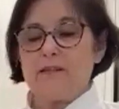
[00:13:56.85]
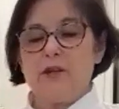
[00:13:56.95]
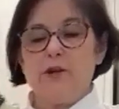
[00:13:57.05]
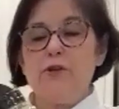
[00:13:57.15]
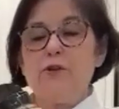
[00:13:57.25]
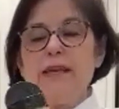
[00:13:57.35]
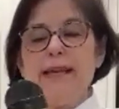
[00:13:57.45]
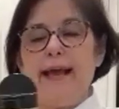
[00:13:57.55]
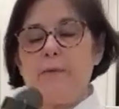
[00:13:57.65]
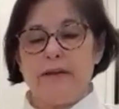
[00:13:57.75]
So you can
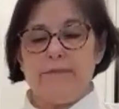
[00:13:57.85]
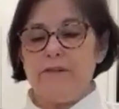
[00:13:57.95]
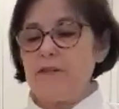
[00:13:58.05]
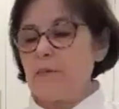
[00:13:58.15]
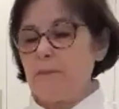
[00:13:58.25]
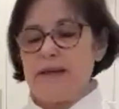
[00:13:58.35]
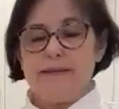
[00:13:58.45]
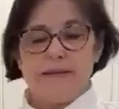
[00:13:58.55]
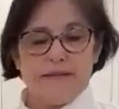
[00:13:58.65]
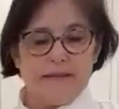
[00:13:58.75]
add whatever
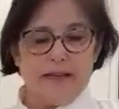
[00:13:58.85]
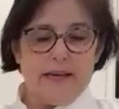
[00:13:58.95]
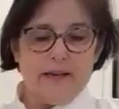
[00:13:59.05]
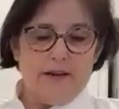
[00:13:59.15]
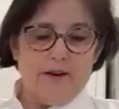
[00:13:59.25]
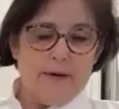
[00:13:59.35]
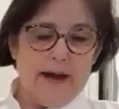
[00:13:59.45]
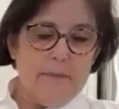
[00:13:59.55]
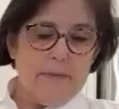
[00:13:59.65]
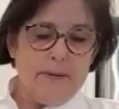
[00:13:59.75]
spices light you
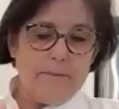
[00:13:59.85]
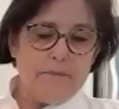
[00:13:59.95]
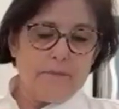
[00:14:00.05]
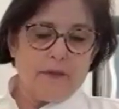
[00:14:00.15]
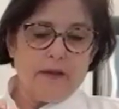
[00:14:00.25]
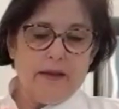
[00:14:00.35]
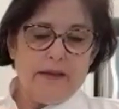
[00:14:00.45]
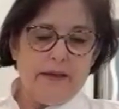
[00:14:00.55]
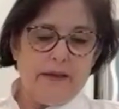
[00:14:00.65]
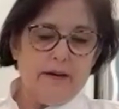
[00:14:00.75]
up
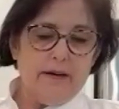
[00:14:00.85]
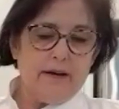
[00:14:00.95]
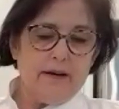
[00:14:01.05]
here.